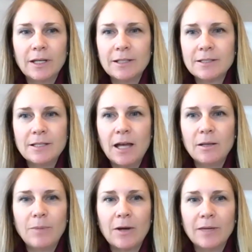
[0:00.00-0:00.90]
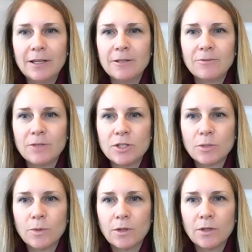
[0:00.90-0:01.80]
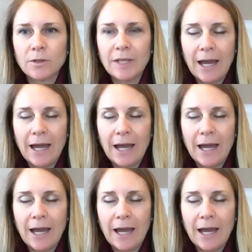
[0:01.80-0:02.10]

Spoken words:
It's not about individual